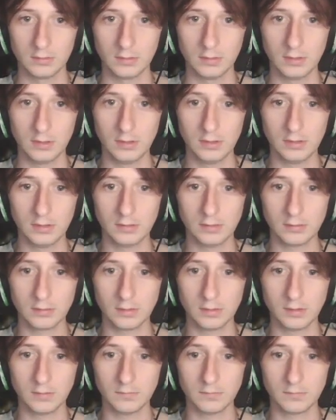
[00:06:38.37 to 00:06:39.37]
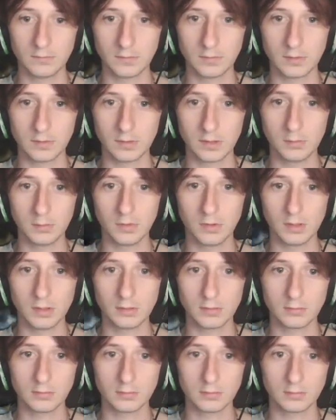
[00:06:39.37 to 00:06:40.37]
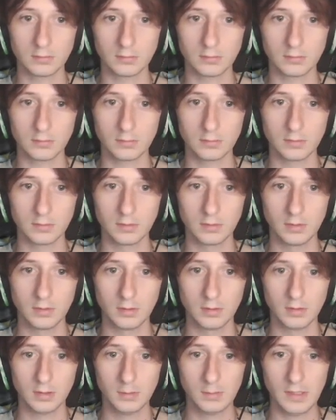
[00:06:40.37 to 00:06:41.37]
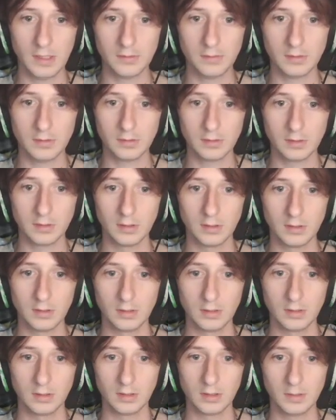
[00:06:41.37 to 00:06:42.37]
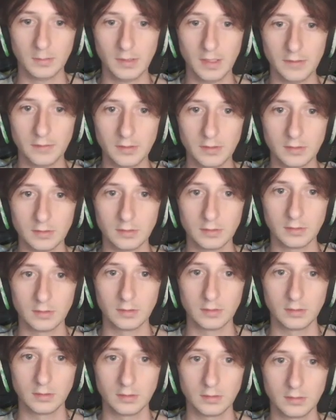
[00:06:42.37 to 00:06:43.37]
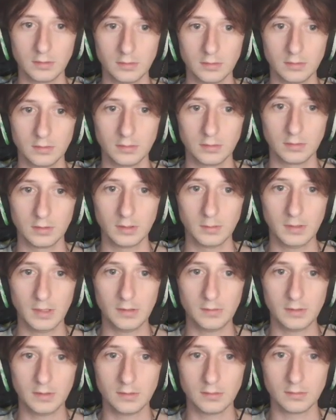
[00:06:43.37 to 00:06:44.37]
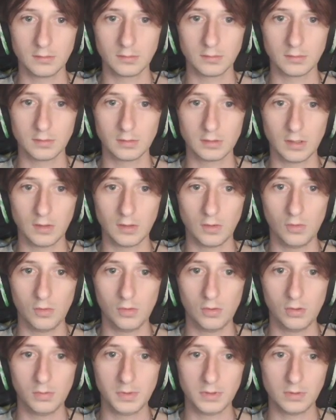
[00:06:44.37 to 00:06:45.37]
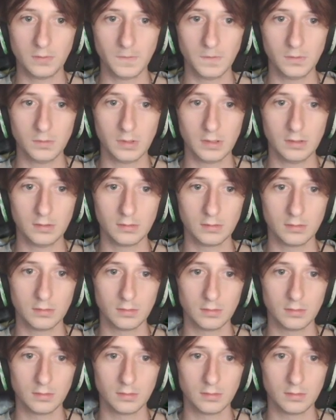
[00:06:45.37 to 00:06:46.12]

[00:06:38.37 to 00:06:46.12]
Yeah. Just keep running. Keep gathering. Keep gathering. Keep gathering. There's like a whole bunch of food here.